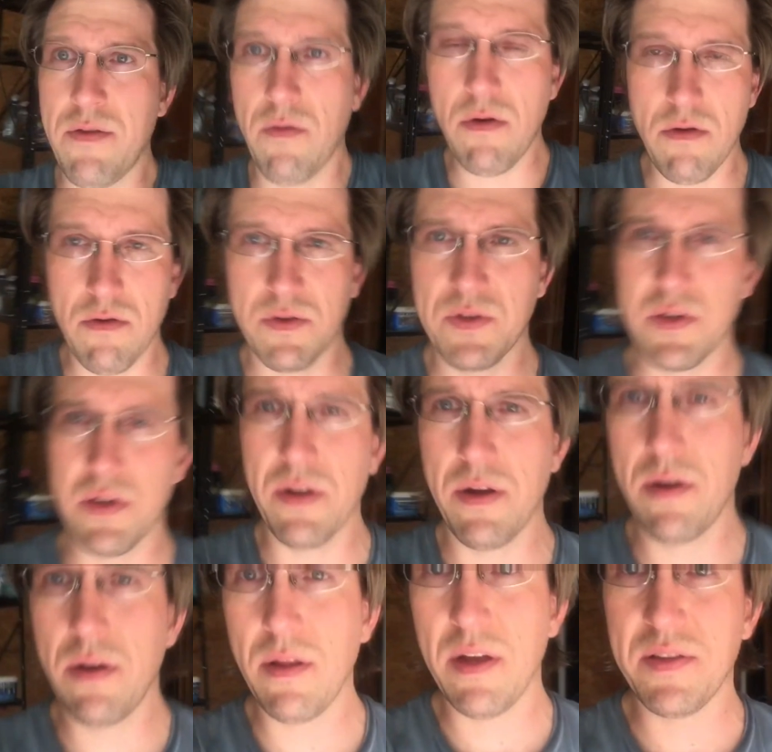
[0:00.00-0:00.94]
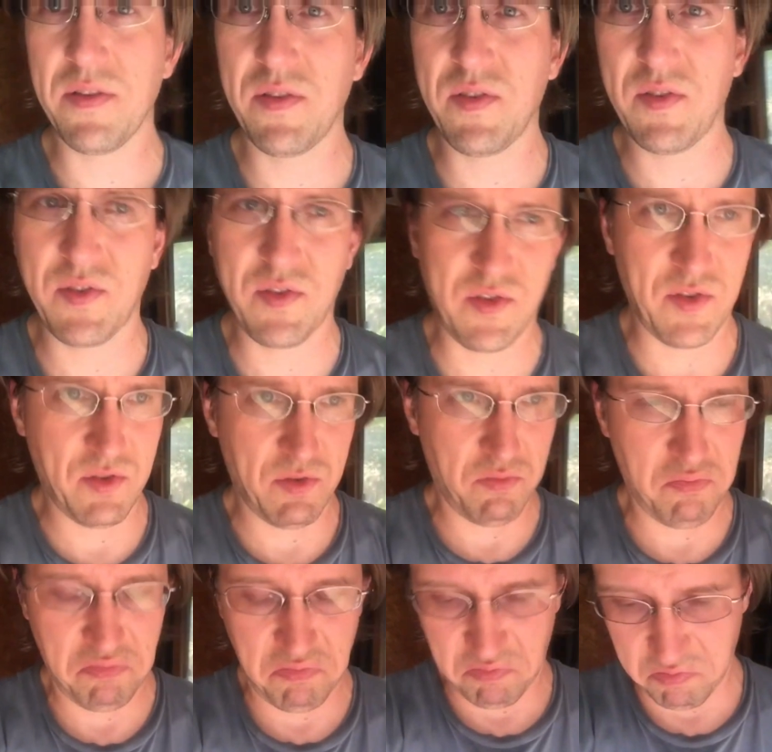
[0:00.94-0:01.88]
the roots, and that's
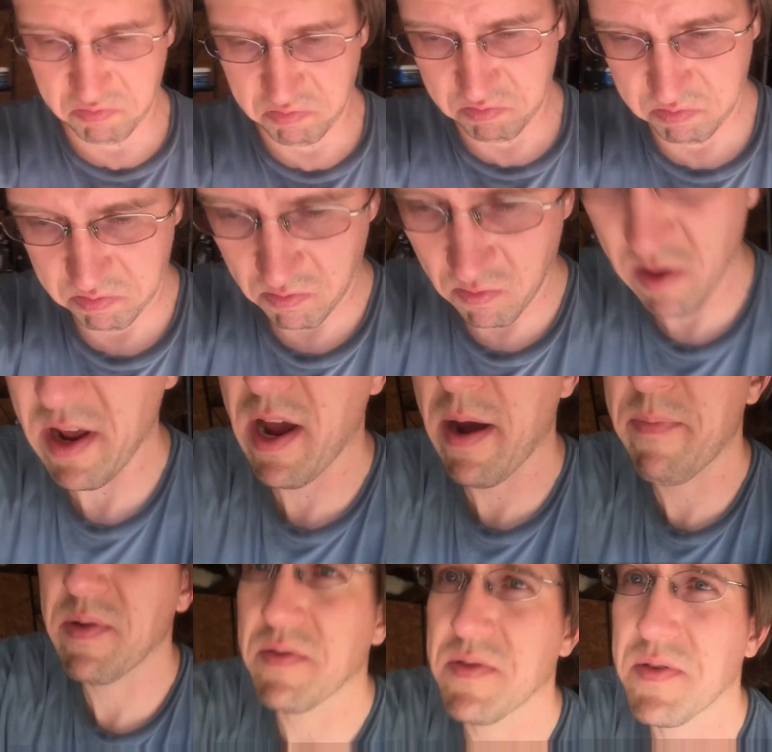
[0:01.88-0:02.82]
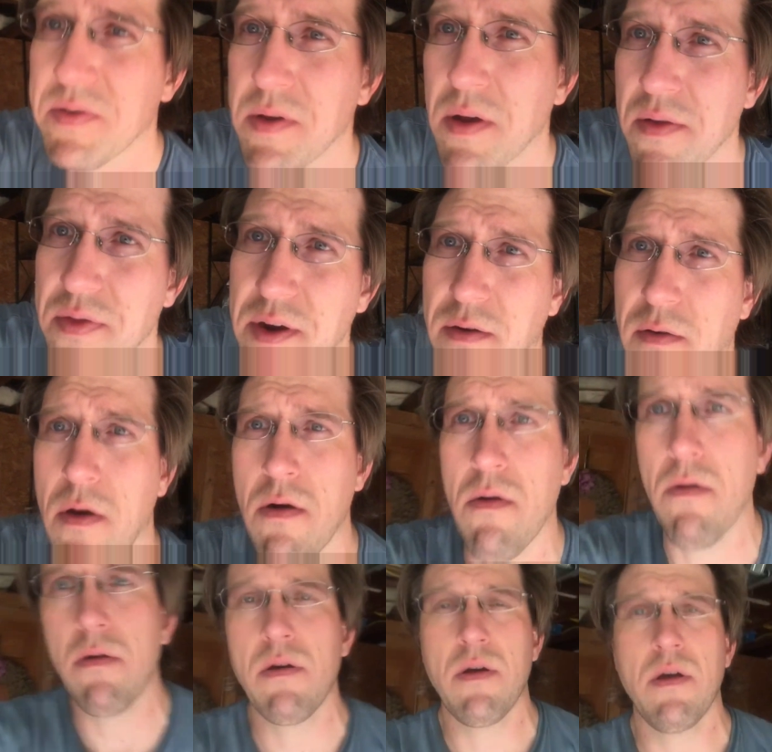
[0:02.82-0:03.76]
what happens. They grow.
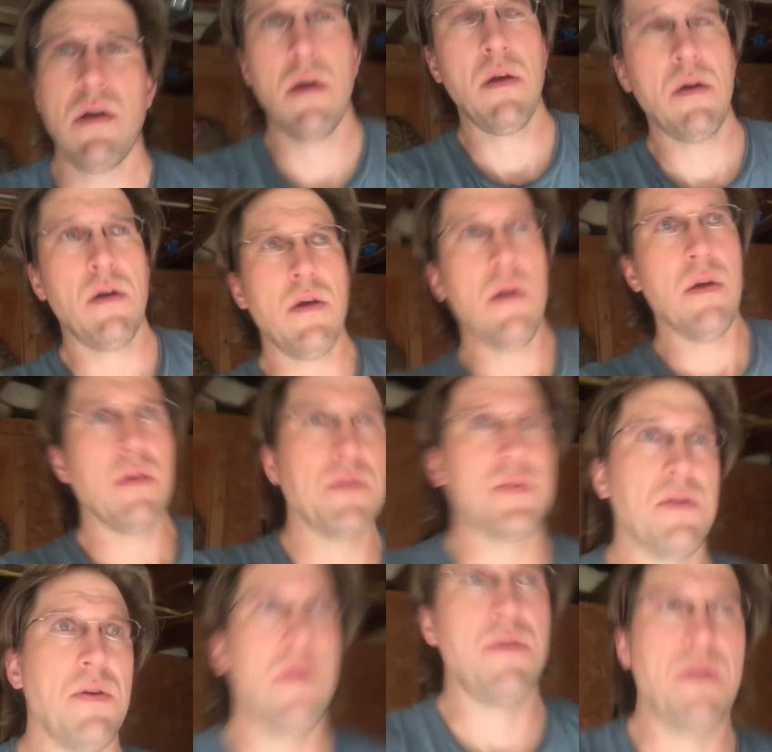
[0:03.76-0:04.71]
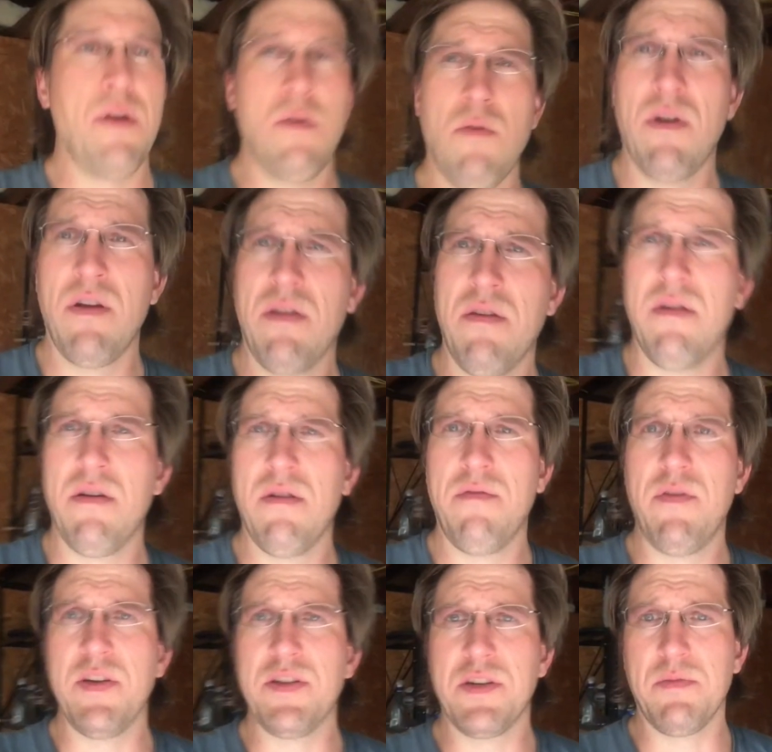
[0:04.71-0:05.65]
So they're one of the
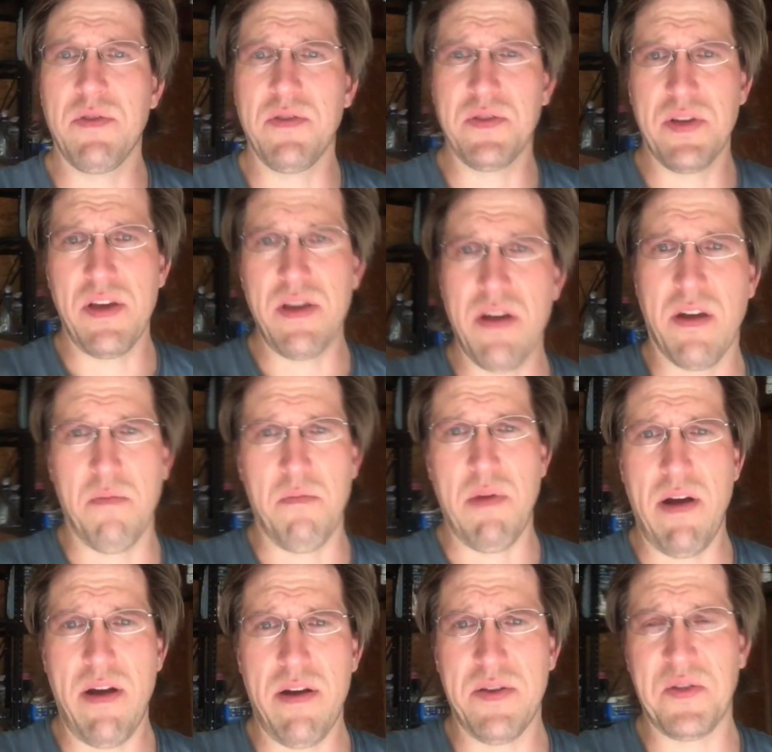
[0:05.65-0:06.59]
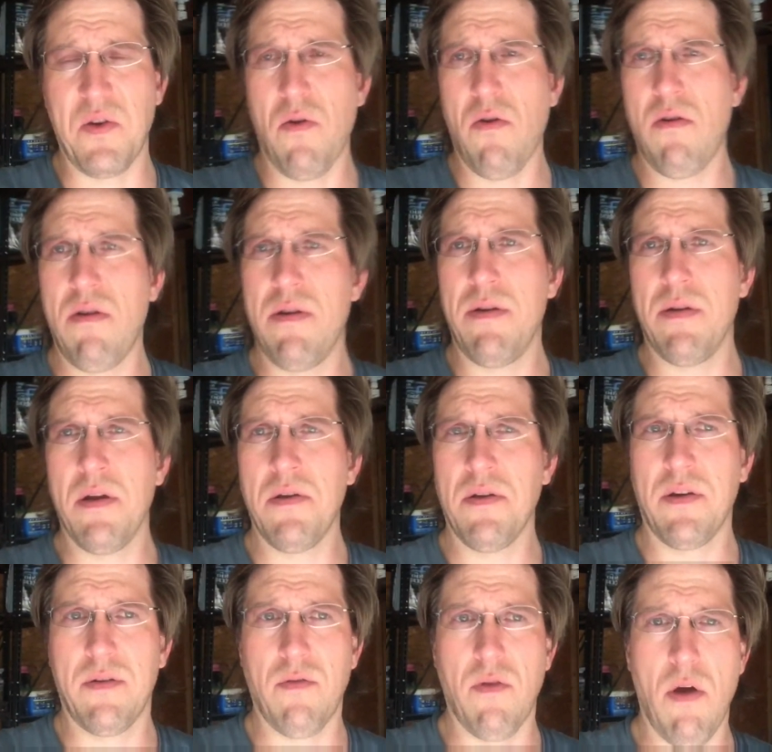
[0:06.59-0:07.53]
vegetables that you can buy at a store and
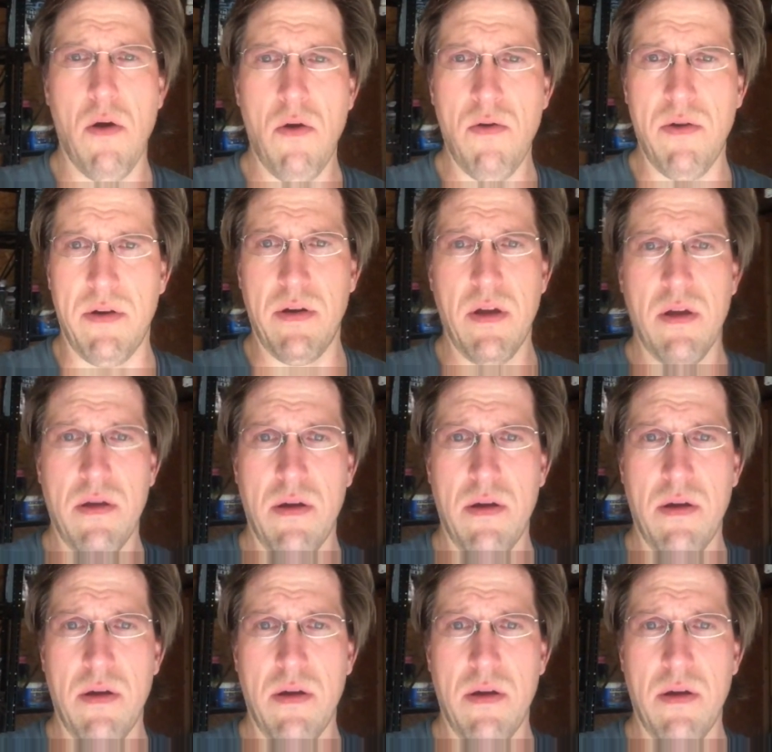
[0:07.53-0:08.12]
grow and